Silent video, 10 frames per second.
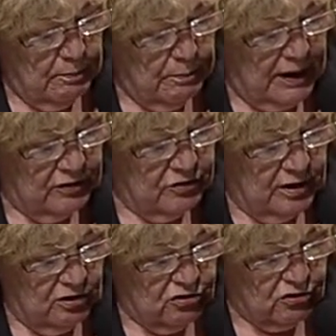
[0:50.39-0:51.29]
best
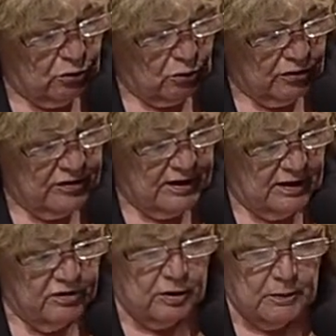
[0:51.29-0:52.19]
ensures
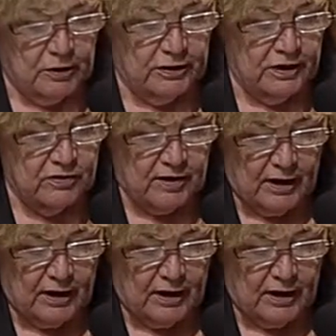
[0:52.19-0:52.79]
these communities'